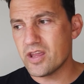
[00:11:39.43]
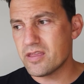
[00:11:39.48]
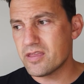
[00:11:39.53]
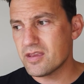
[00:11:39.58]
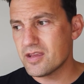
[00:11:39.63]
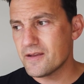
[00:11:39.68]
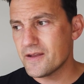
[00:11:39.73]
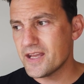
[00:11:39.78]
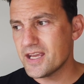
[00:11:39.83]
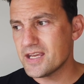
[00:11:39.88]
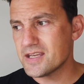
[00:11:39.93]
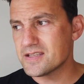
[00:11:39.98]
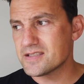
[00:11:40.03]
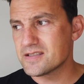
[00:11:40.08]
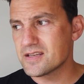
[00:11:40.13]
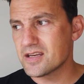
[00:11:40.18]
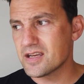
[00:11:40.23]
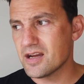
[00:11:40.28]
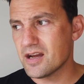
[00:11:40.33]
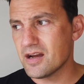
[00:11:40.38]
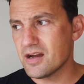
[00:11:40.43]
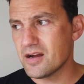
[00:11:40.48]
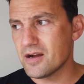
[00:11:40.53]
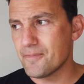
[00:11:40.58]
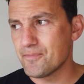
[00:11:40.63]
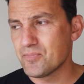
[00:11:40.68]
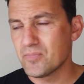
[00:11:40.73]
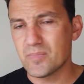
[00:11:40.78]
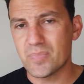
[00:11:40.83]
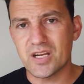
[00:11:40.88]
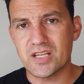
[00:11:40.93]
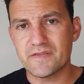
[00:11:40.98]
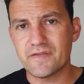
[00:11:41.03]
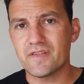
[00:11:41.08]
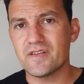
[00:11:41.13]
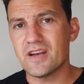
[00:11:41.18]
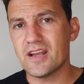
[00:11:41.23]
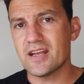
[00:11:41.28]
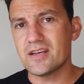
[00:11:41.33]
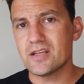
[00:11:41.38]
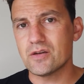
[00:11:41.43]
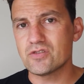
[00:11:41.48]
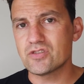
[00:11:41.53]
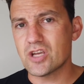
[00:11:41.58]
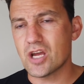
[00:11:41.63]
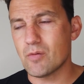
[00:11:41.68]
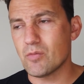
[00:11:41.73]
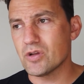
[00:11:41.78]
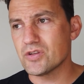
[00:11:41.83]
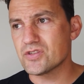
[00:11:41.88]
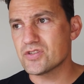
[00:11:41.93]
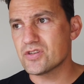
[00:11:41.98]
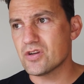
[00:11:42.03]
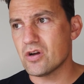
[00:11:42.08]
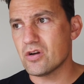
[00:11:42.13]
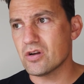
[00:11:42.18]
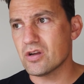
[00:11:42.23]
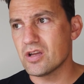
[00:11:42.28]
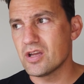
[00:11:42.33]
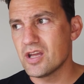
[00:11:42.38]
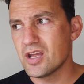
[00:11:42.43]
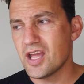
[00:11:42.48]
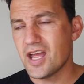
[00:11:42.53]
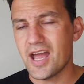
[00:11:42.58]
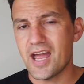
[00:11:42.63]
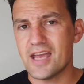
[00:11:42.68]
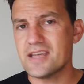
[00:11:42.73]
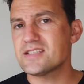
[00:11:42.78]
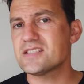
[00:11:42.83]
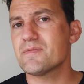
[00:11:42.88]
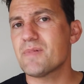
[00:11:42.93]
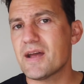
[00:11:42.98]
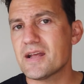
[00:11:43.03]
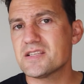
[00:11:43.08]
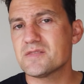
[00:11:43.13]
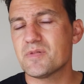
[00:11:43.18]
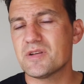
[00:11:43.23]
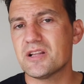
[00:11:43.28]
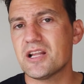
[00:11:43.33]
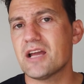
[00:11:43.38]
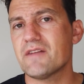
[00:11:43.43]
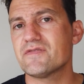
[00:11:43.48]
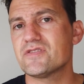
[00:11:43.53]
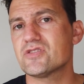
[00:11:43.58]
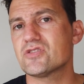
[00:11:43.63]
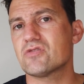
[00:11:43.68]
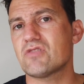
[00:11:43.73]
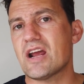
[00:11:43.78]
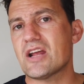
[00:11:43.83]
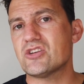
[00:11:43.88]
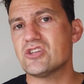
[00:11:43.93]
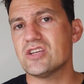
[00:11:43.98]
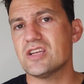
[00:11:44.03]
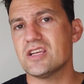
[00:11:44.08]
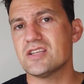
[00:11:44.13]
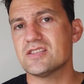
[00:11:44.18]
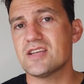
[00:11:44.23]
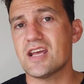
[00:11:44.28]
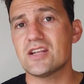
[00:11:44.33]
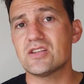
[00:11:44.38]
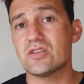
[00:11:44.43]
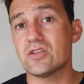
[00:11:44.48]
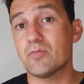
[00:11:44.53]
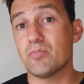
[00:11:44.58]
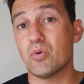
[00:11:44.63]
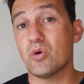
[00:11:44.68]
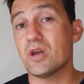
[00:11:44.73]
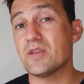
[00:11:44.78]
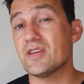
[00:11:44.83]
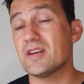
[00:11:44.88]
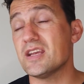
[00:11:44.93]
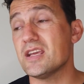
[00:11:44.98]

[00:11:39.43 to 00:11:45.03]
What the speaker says: with his car. But as Fernando's come on song, Esteban's been left scratching his head to the point